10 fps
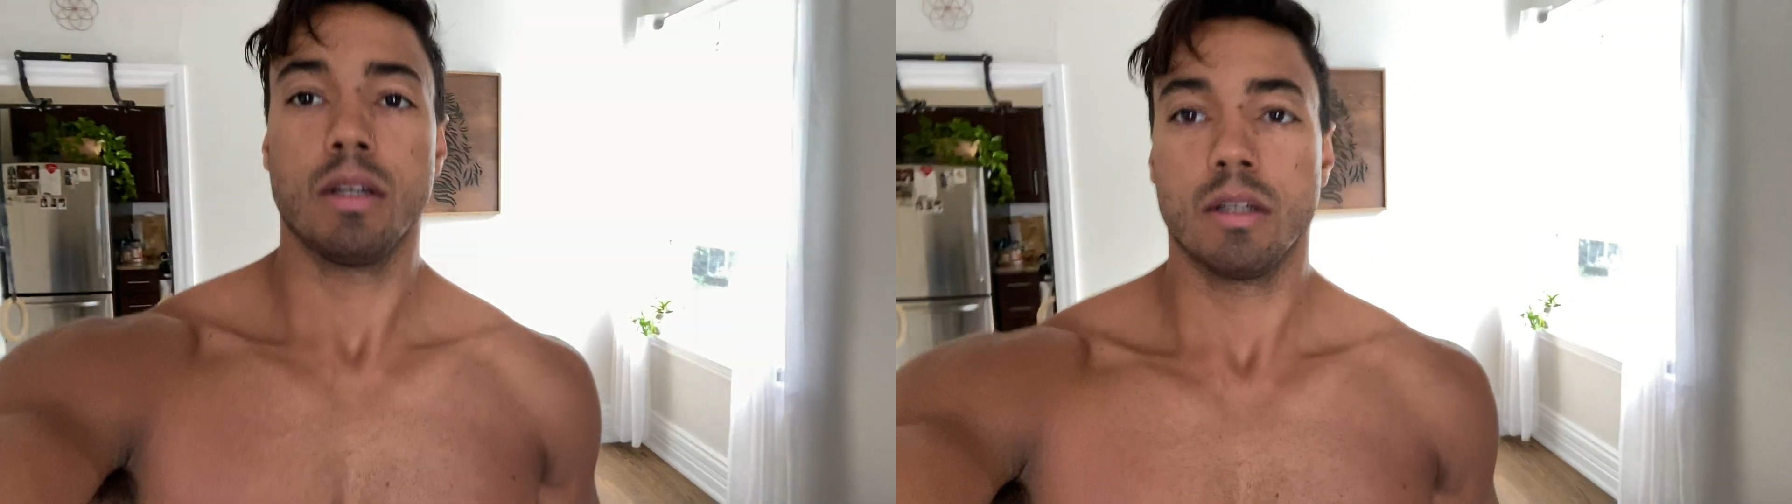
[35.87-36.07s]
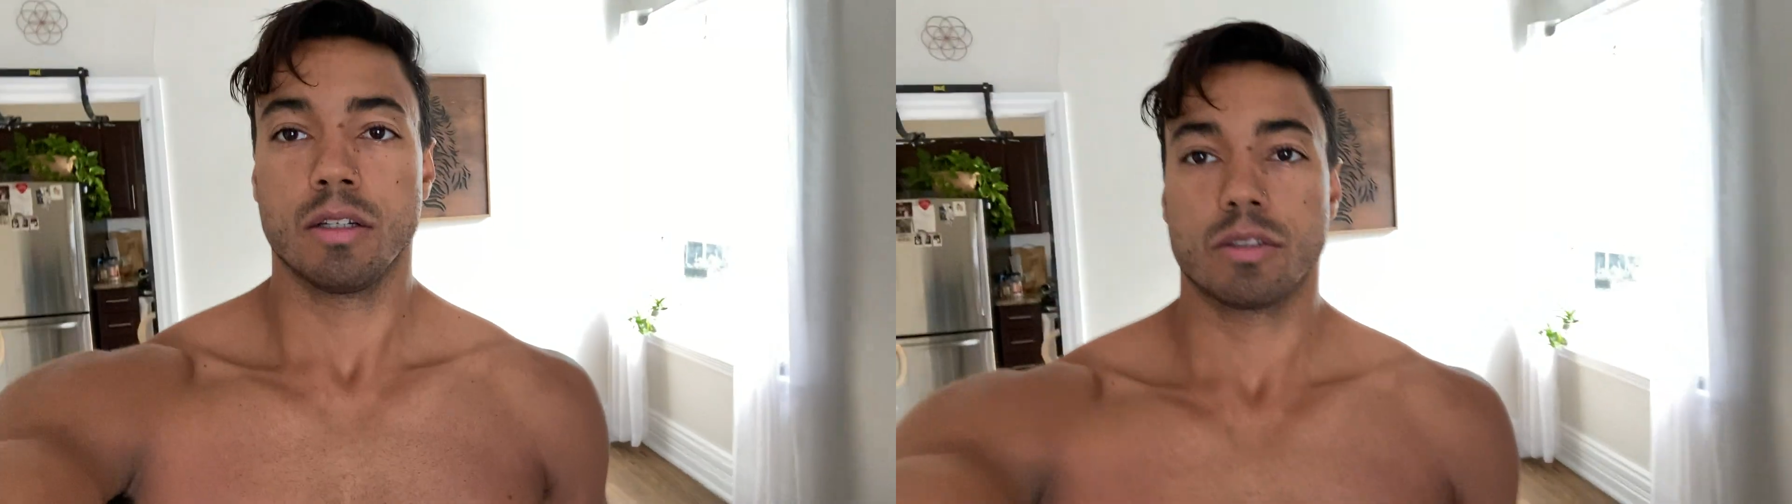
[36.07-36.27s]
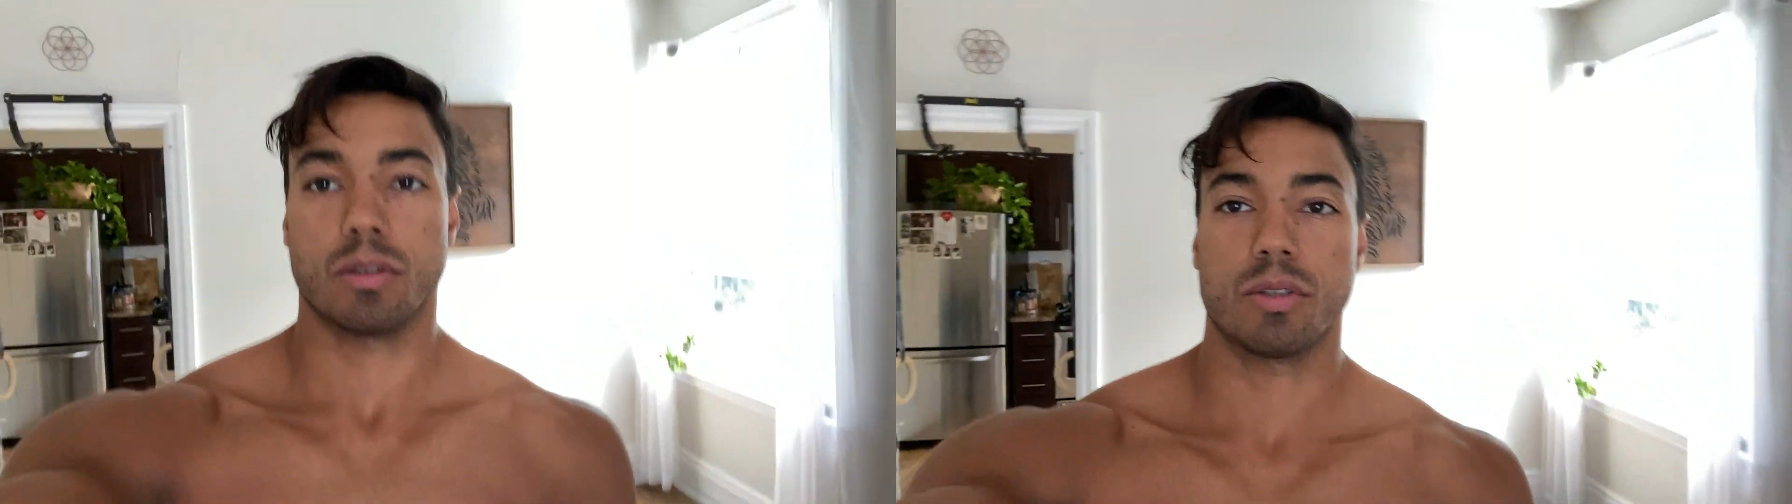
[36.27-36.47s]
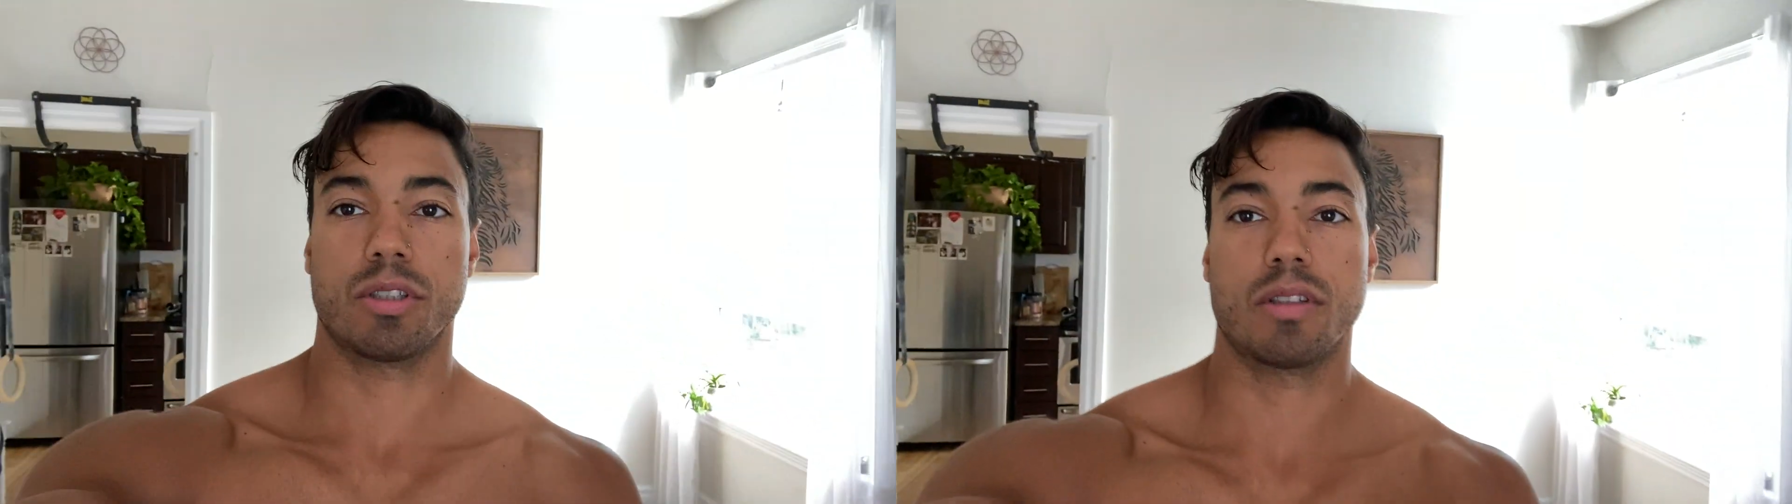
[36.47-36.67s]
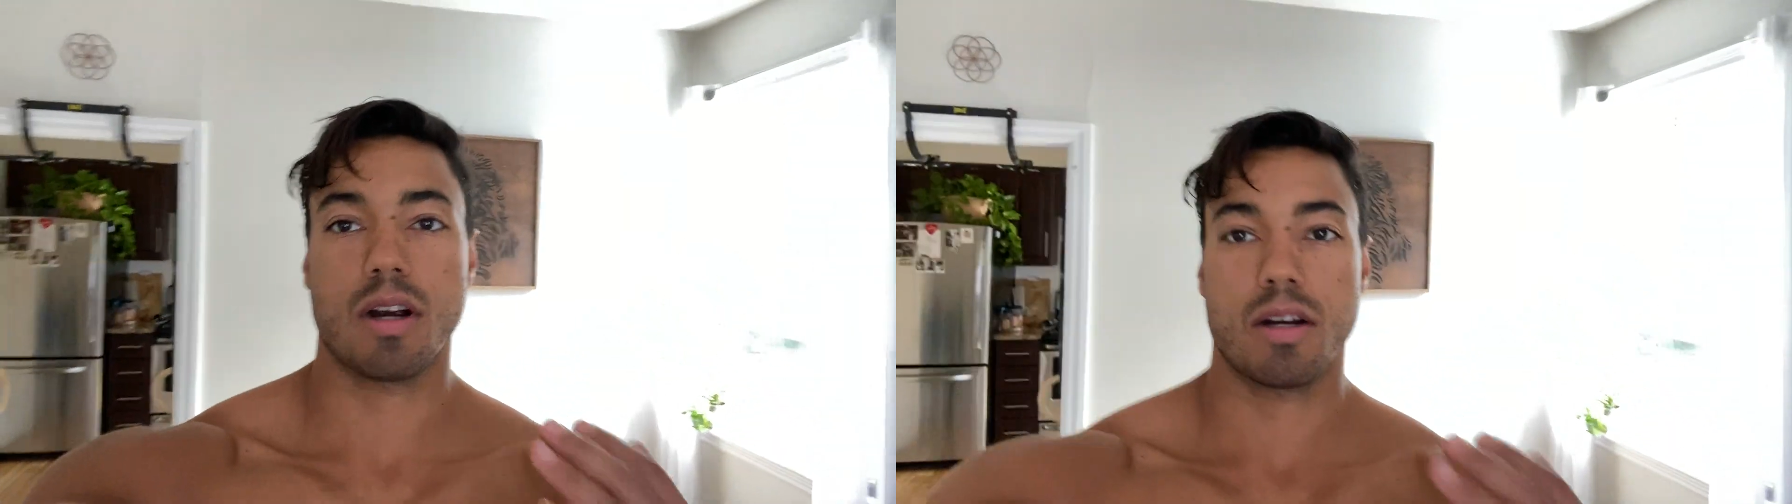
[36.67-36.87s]
So to
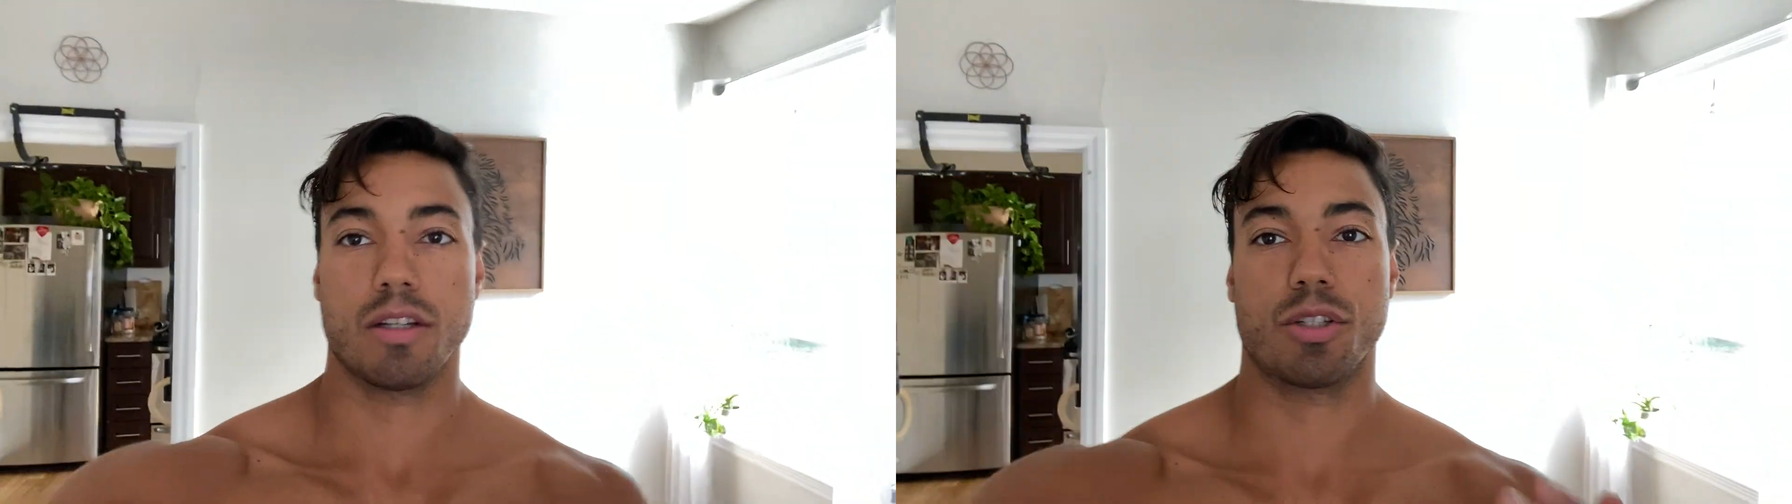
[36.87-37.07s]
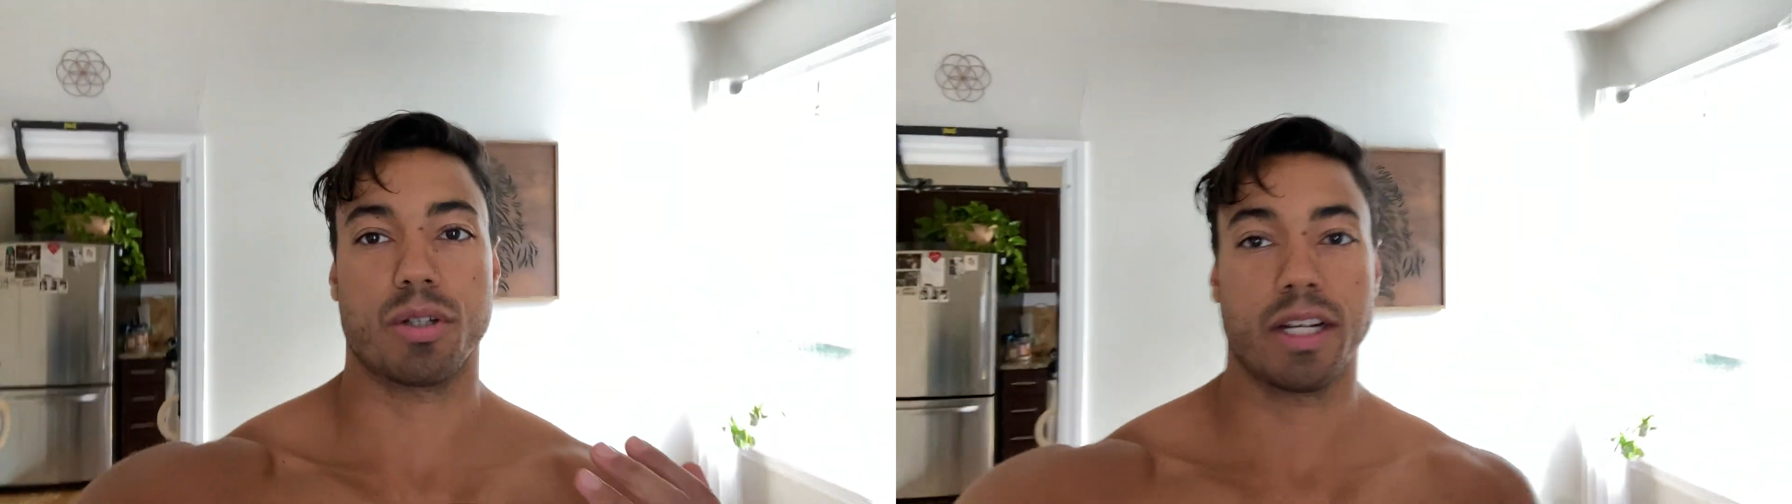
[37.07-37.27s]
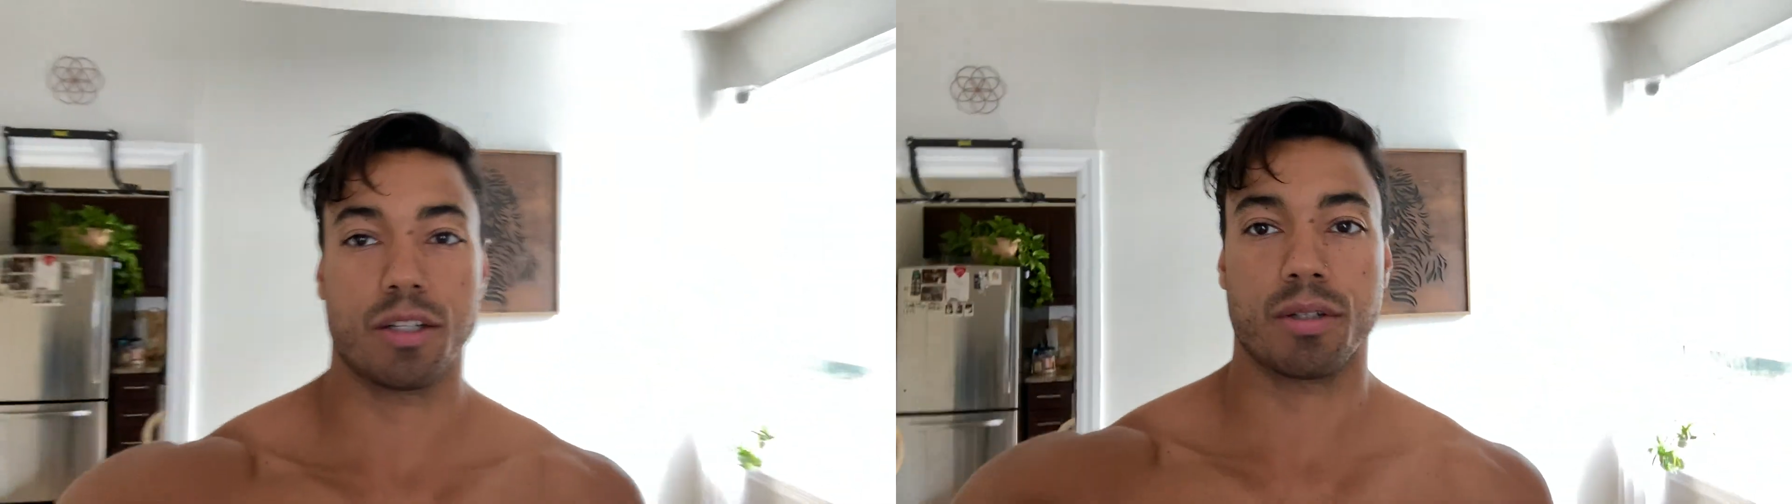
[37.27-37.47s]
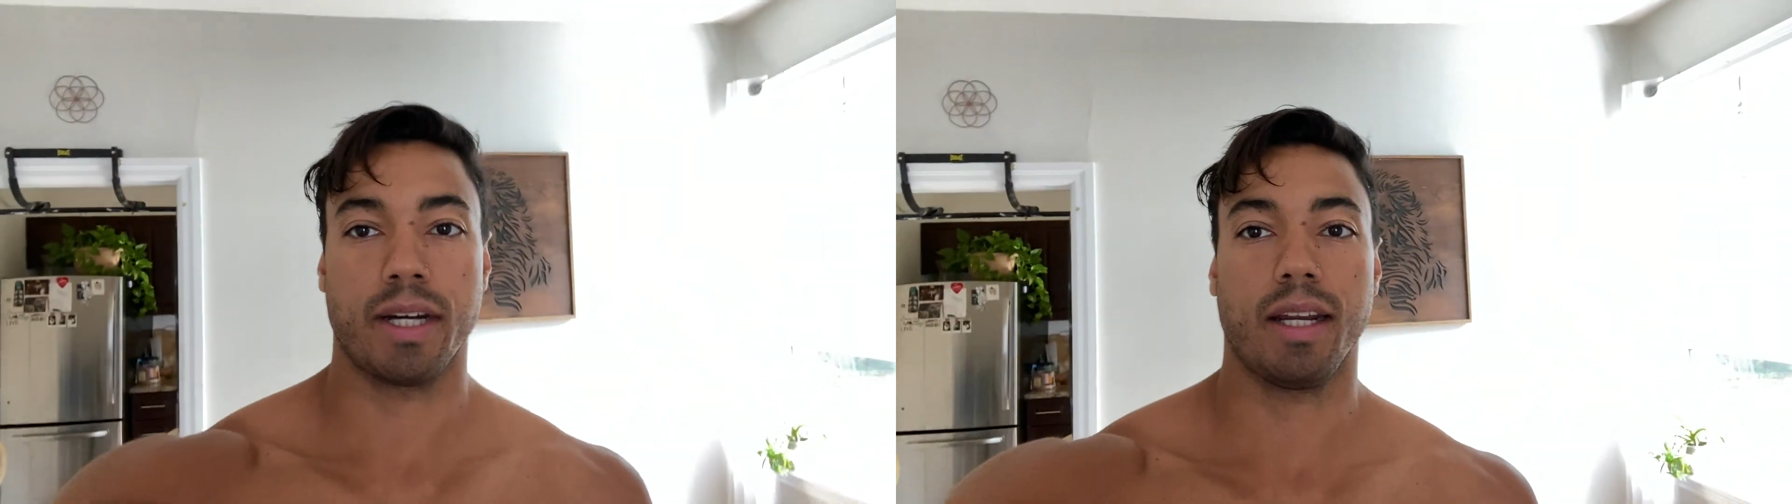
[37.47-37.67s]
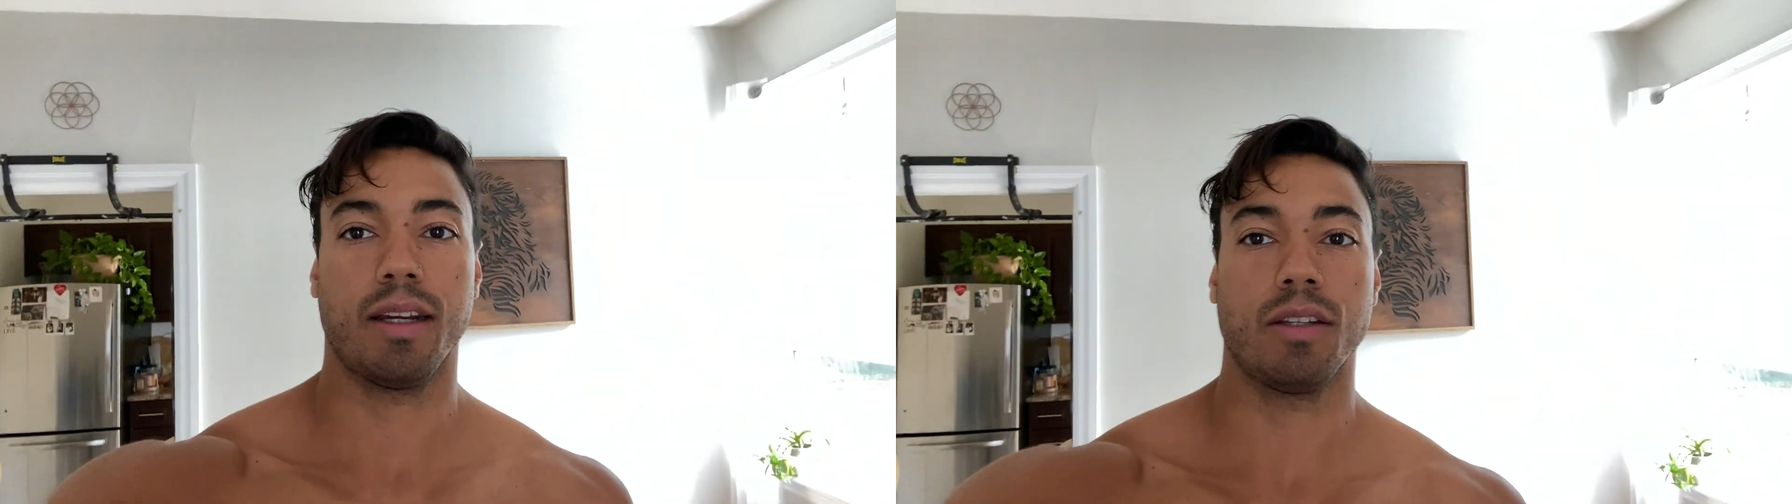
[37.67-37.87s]
start strength
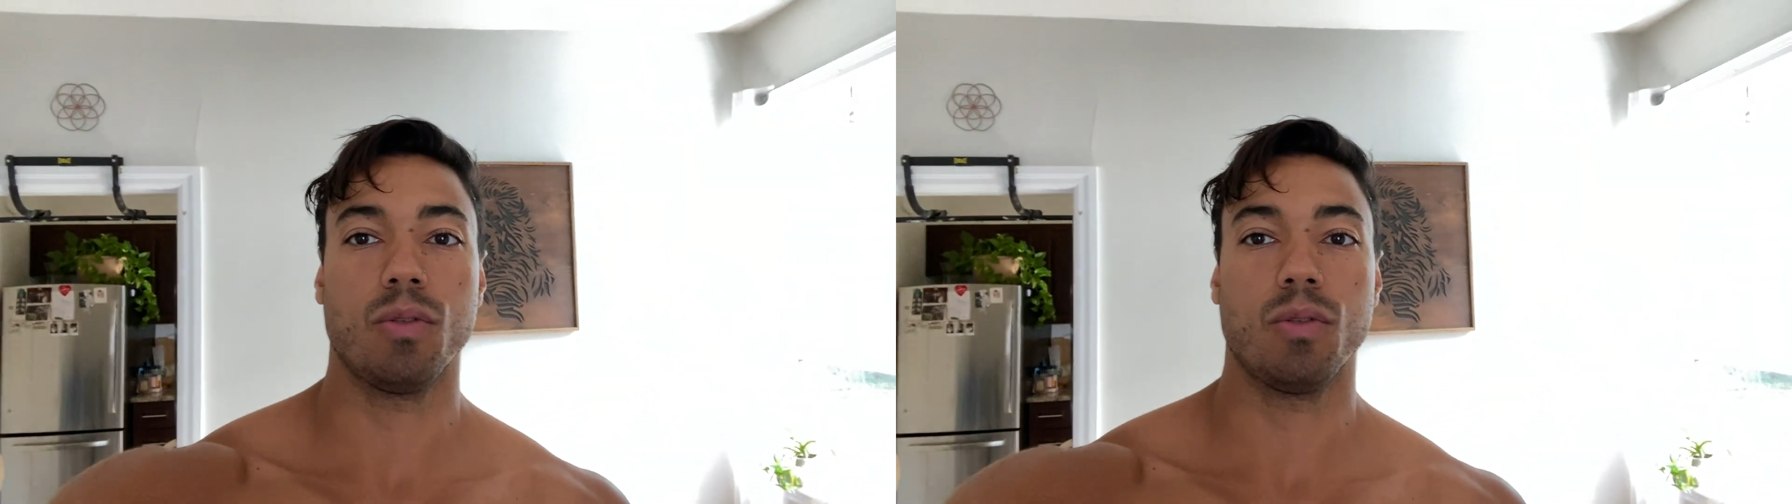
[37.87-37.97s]
training,